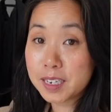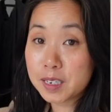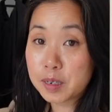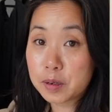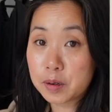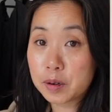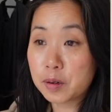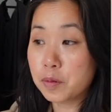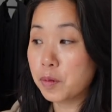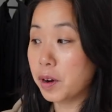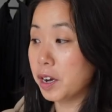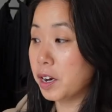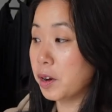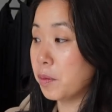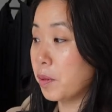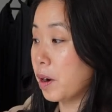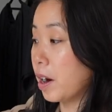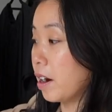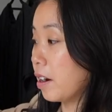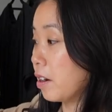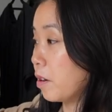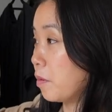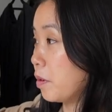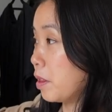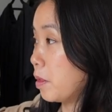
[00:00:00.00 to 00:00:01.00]
as good when you're
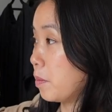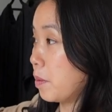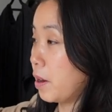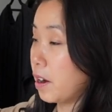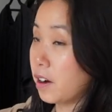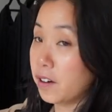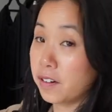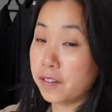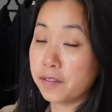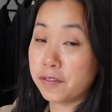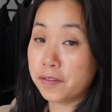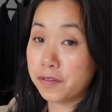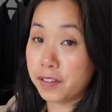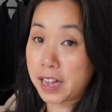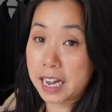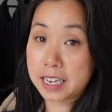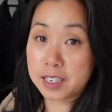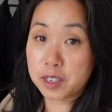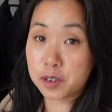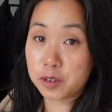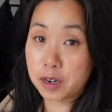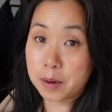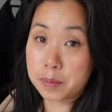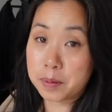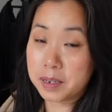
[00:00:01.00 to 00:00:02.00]
wearing it with a pair of flat
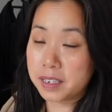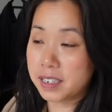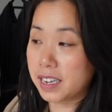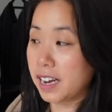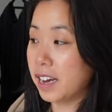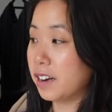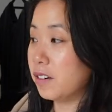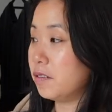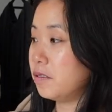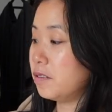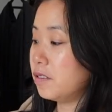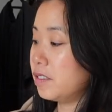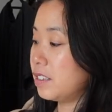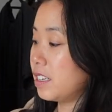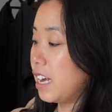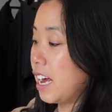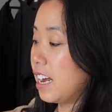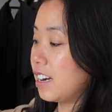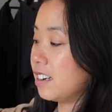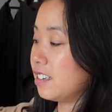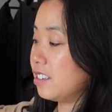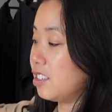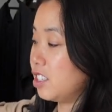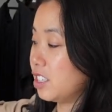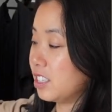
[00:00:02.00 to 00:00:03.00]
strappy sandals
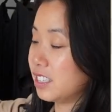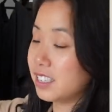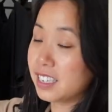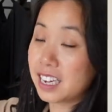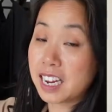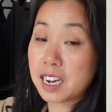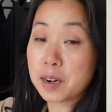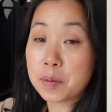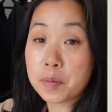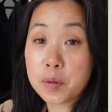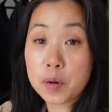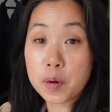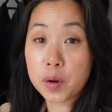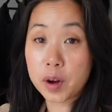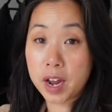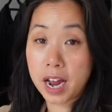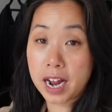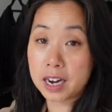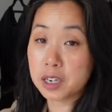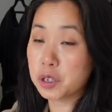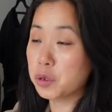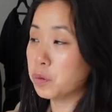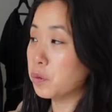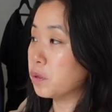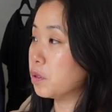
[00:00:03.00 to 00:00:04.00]
and just in a more
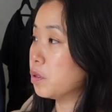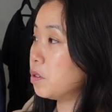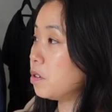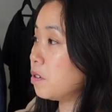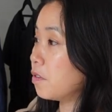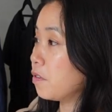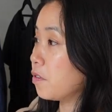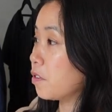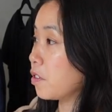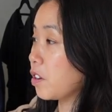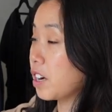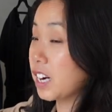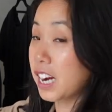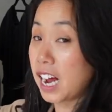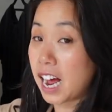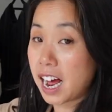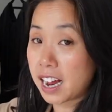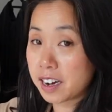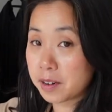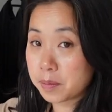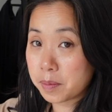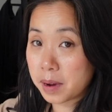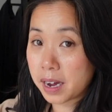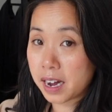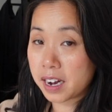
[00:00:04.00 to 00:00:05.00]
casual look for a
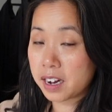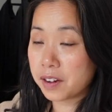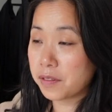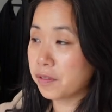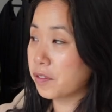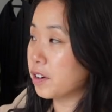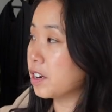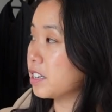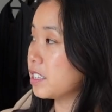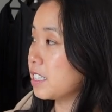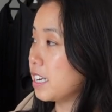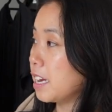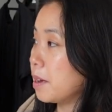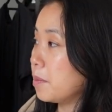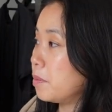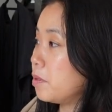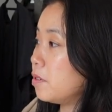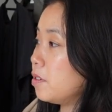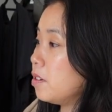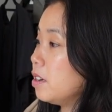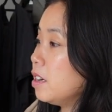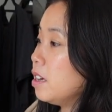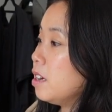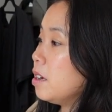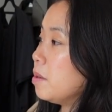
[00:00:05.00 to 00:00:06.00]
garden party, for example,